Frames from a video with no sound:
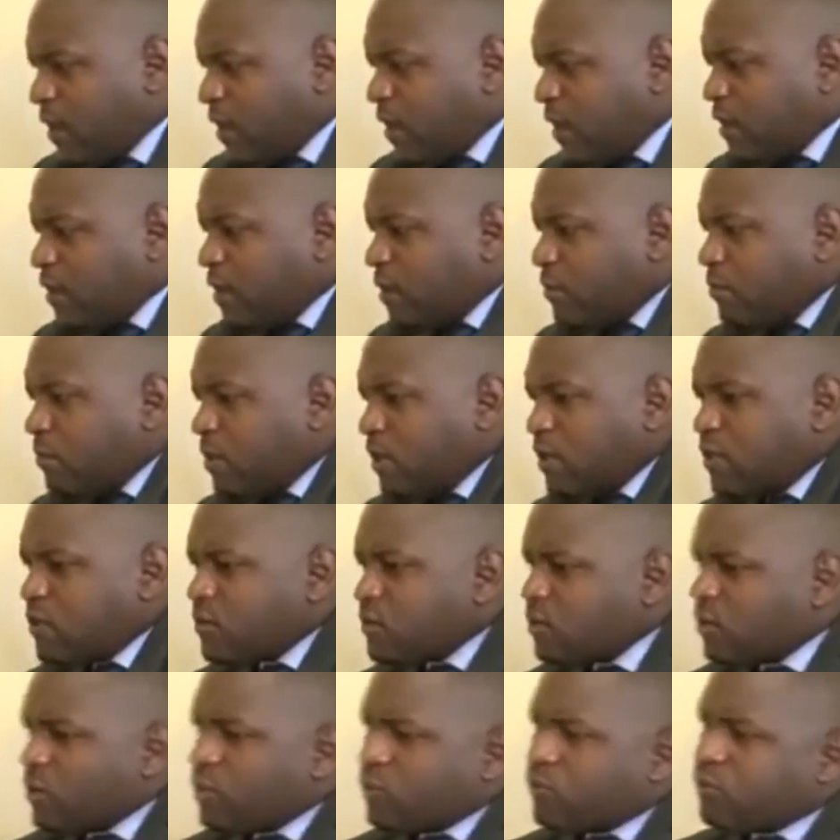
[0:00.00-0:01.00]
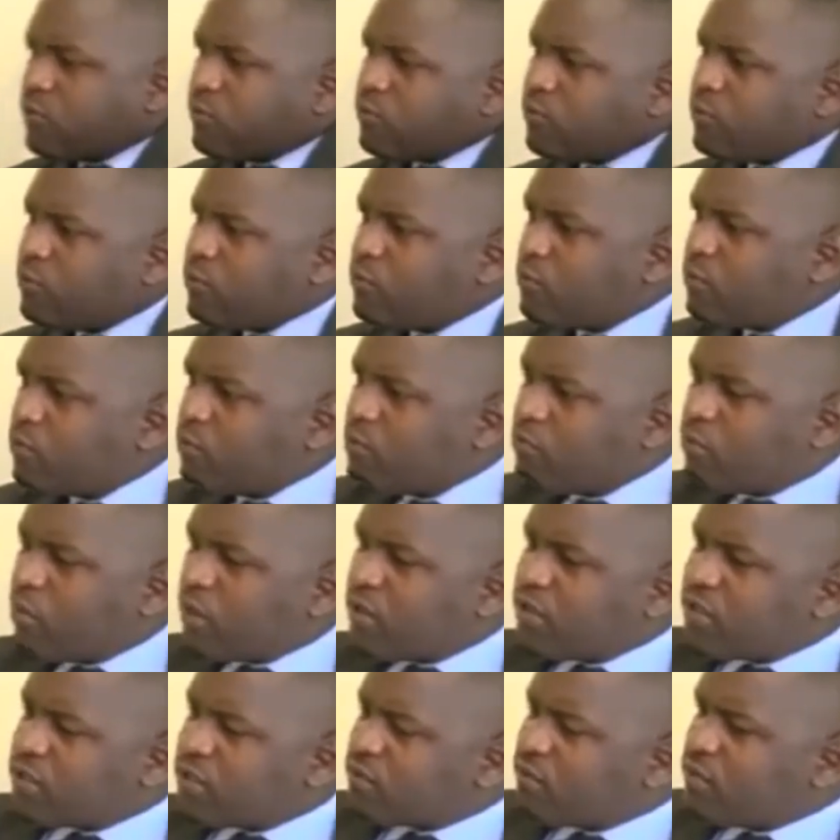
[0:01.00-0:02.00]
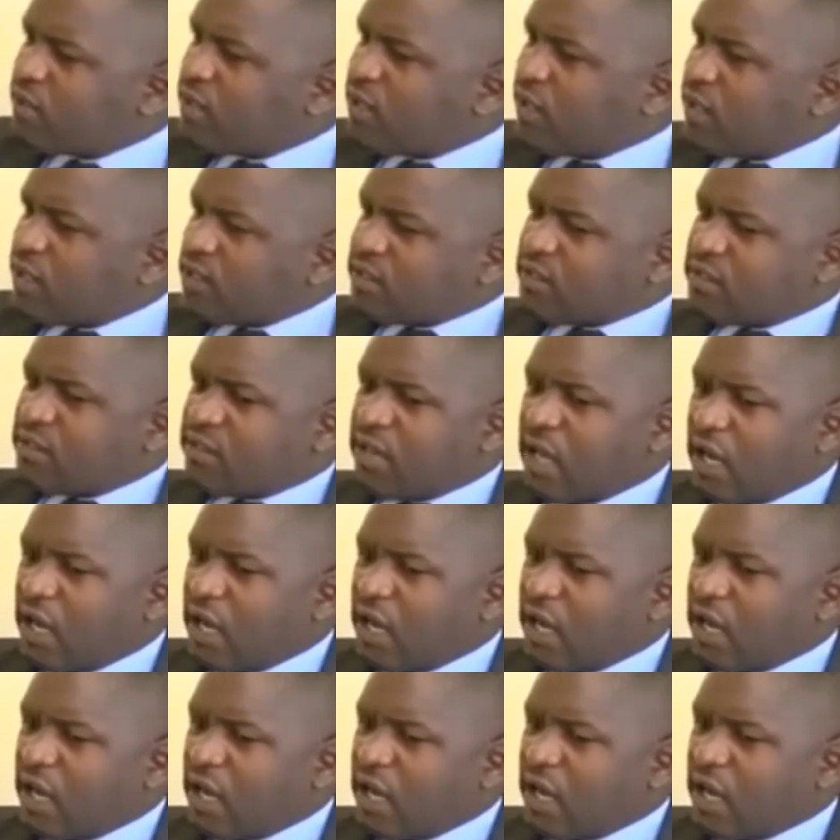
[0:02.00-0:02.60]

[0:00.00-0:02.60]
in the midst of pointing fingers?